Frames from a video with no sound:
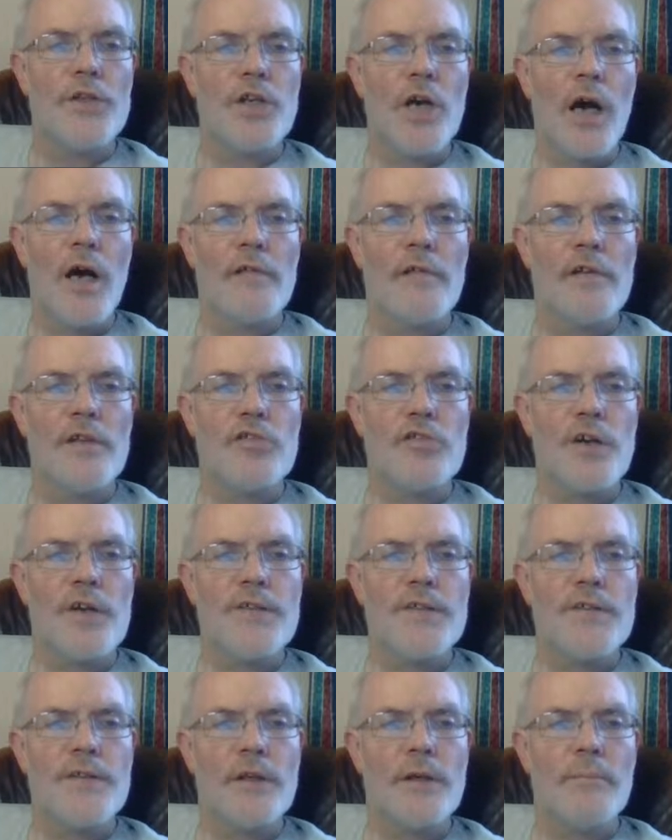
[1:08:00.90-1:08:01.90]
are
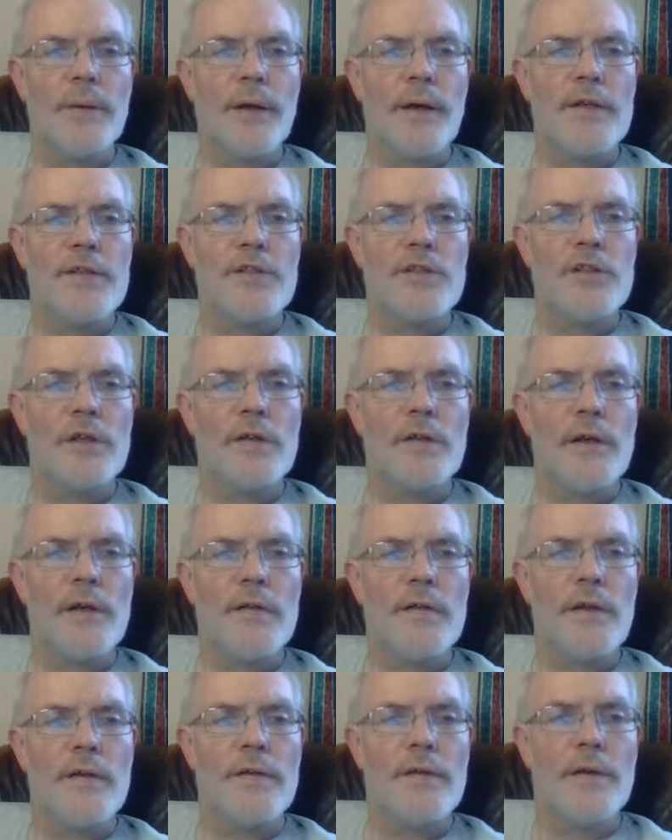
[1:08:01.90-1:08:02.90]
interested in passenger.
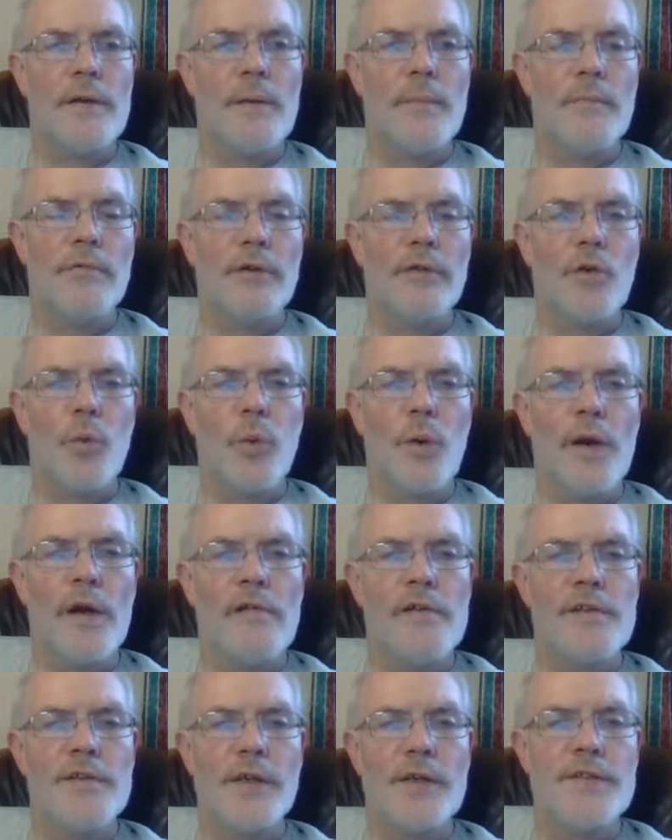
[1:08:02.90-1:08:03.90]
The number of
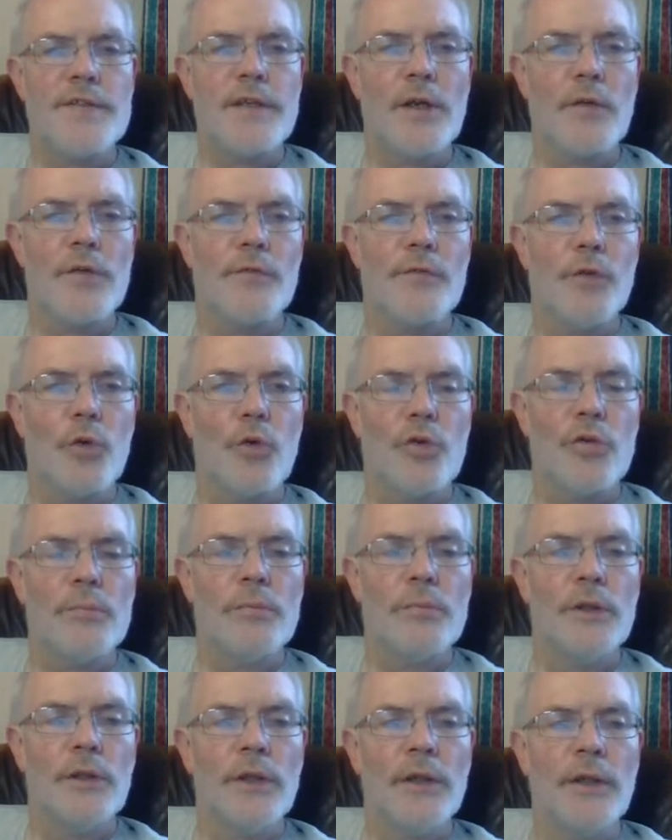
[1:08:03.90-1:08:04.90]
queries I see on the forum
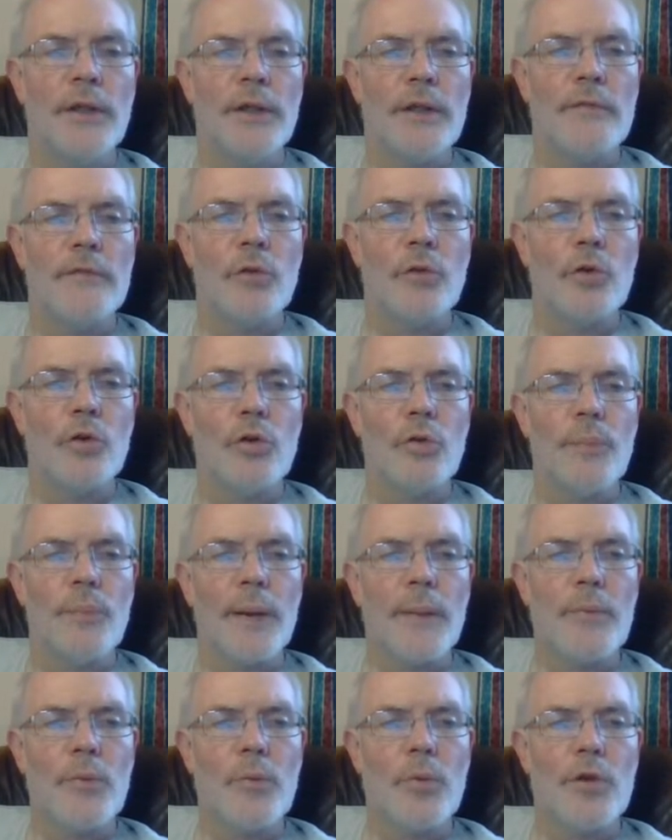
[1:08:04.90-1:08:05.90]
for
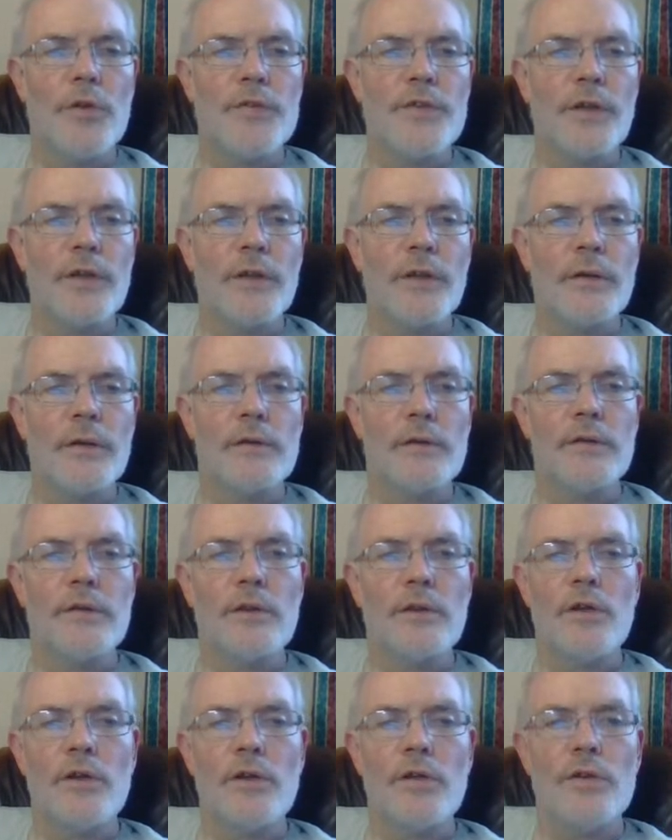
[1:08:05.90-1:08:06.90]
people wanting to
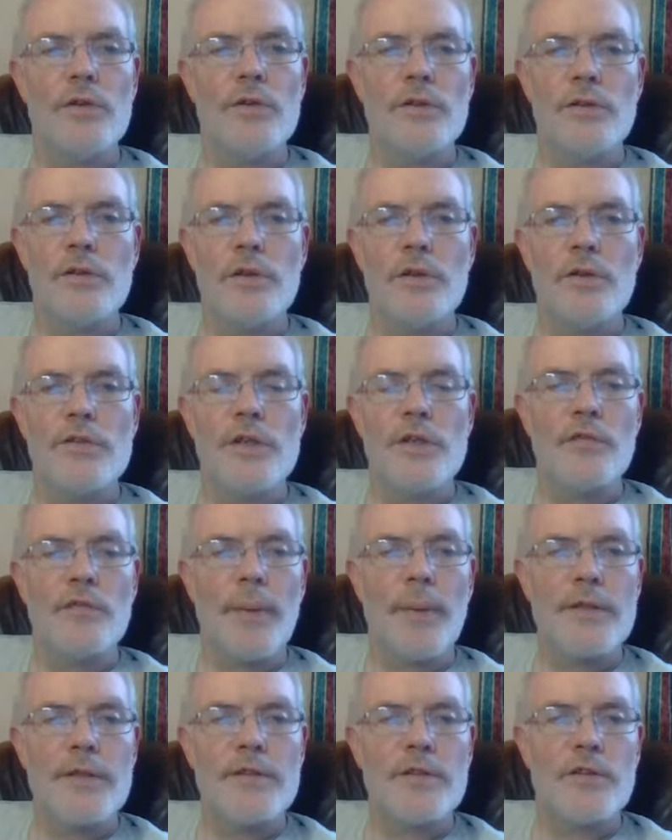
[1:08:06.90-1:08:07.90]
use this for
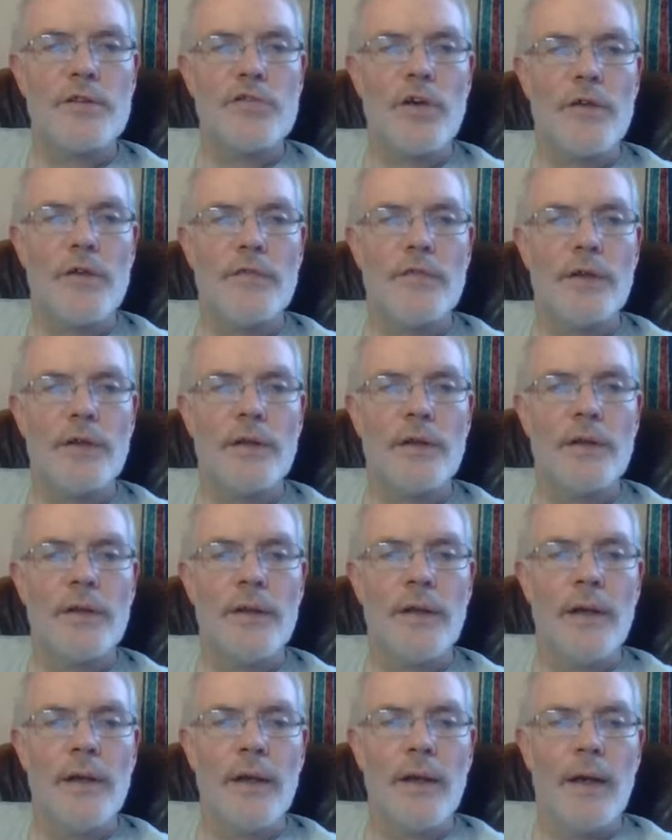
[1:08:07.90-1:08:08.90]
passenger traffic
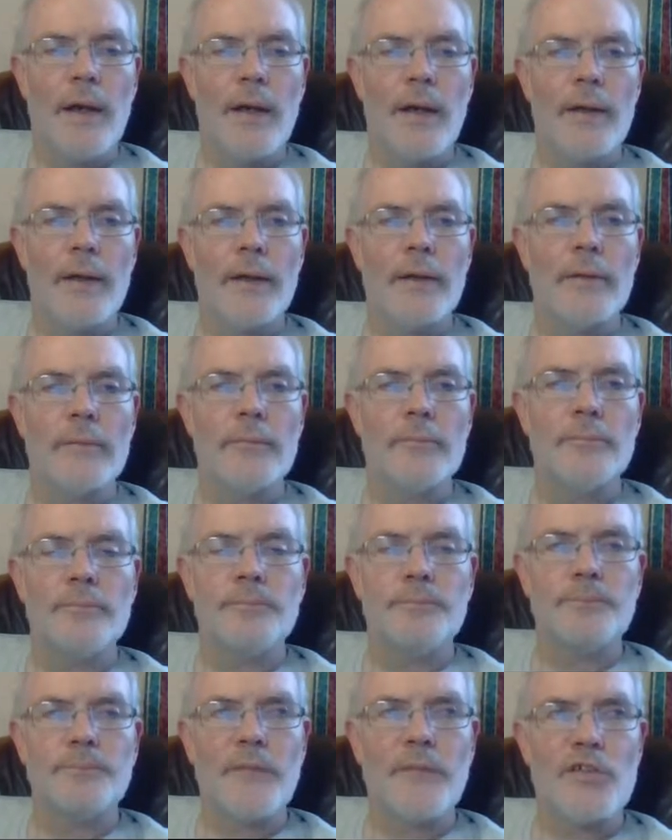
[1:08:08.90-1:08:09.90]

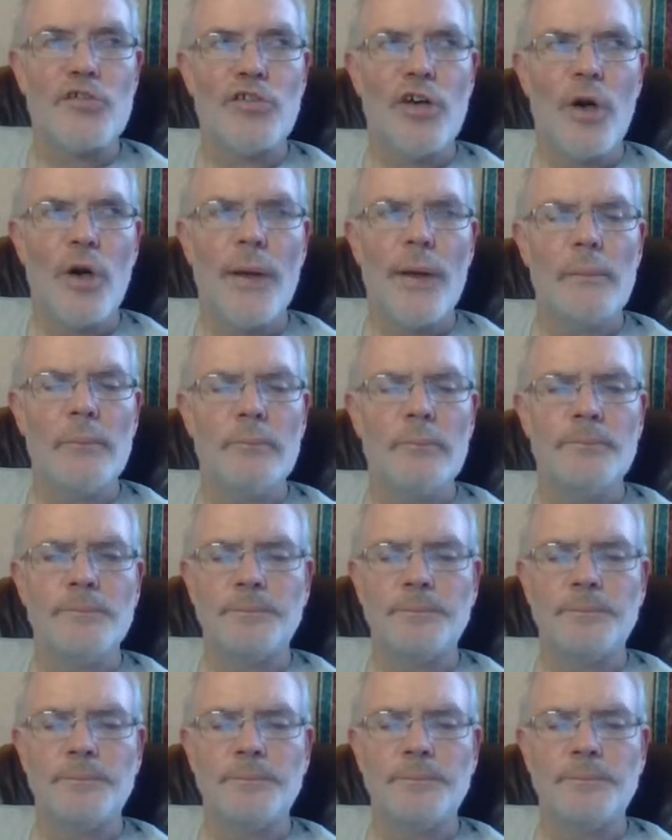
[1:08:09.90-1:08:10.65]
is growing.